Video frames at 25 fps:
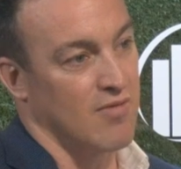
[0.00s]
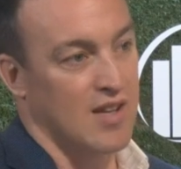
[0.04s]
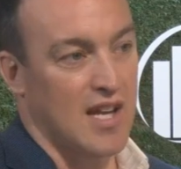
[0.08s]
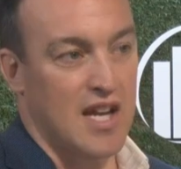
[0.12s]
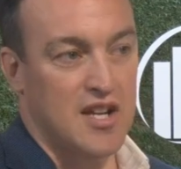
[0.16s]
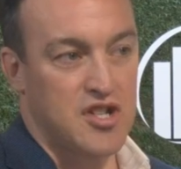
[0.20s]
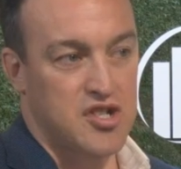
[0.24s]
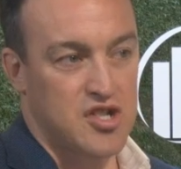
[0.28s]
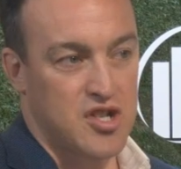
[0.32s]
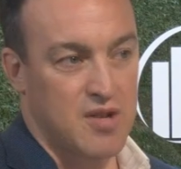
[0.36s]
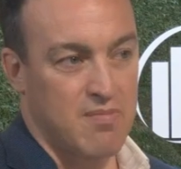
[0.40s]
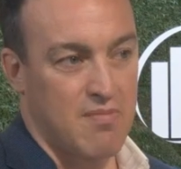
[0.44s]

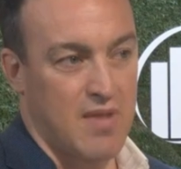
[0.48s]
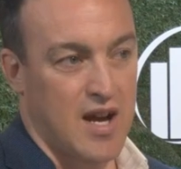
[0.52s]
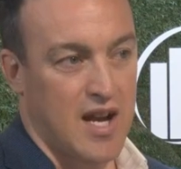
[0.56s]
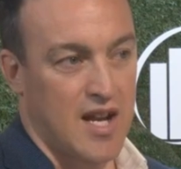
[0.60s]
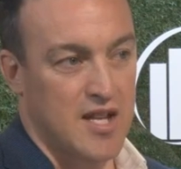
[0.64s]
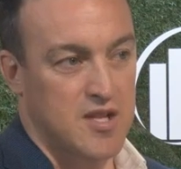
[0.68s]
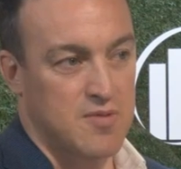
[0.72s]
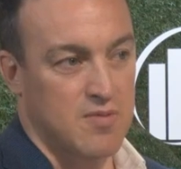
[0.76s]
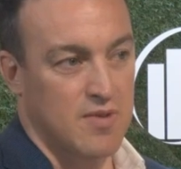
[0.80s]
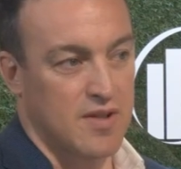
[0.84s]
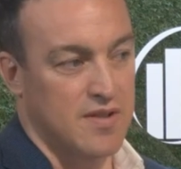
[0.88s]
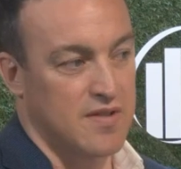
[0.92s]
relationship
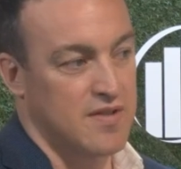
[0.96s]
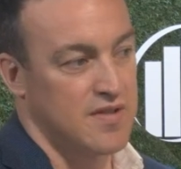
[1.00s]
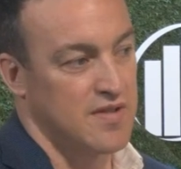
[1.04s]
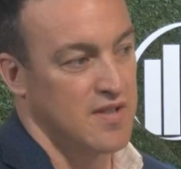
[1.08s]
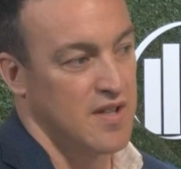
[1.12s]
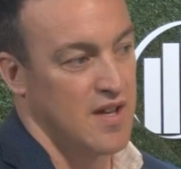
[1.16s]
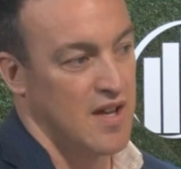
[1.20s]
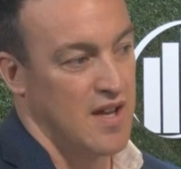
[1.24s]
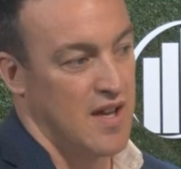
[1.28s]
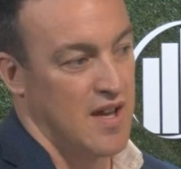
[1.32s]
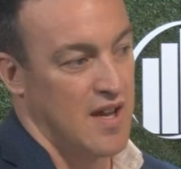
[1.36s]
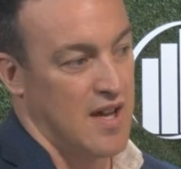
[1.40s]

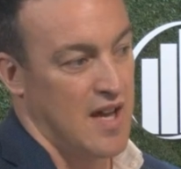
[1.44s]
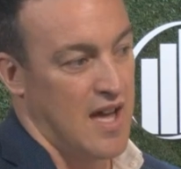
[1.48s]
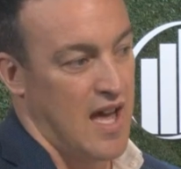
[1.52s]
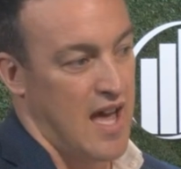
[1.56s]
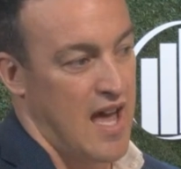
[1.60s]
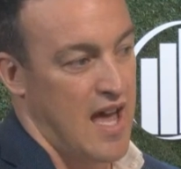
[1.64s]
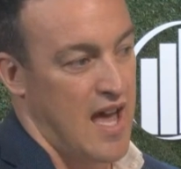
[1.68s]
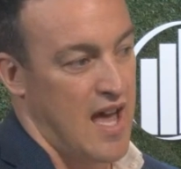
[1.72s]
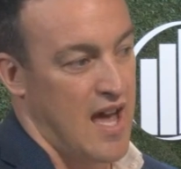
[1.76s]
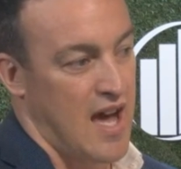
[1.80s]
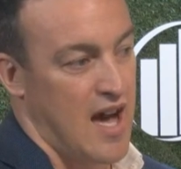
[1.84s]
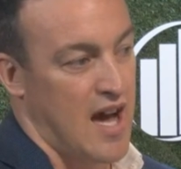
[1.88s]
management
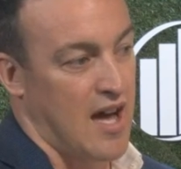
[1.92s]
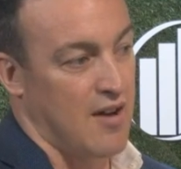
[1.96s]
uh,